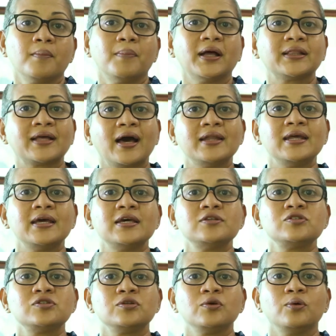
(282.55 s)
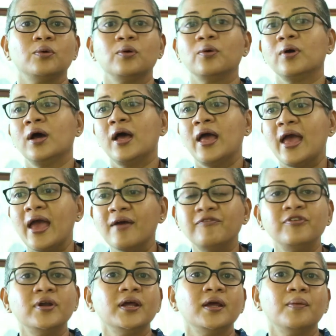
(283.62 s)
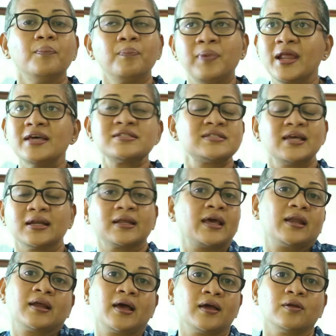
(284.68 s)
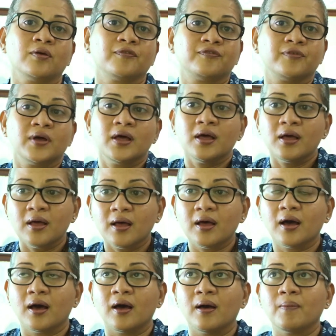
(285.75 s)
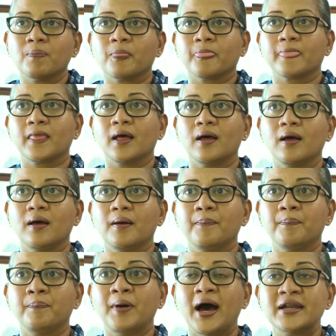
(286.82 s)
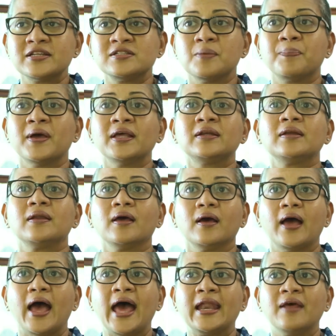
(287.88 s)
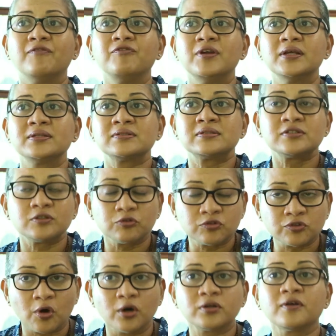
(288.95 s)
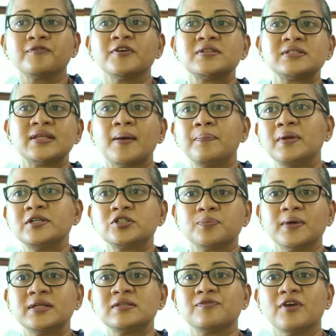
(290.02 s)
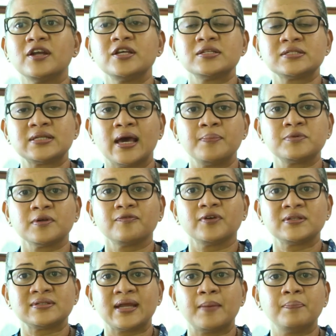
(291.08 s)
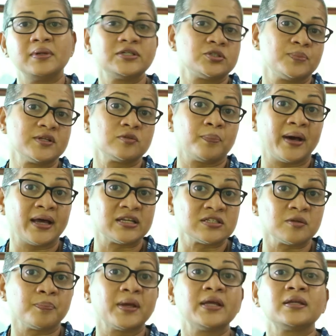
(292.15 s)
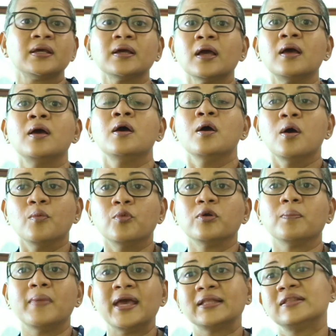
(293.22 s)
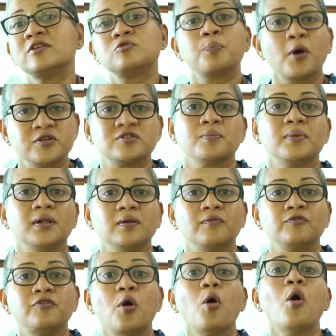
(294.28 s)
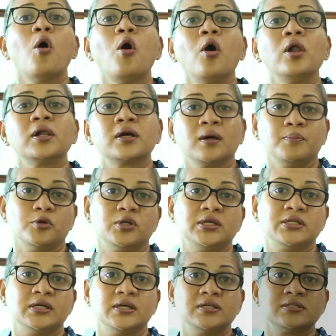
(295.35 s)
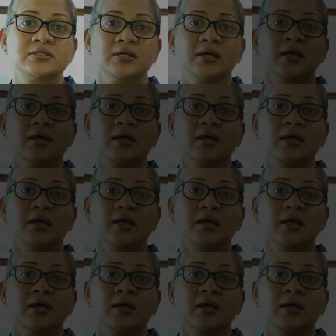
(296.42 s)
bakkades to every place that can kind of um, uh, participate and every sort of establishments, various types of establishments participating would make this possible for all communities.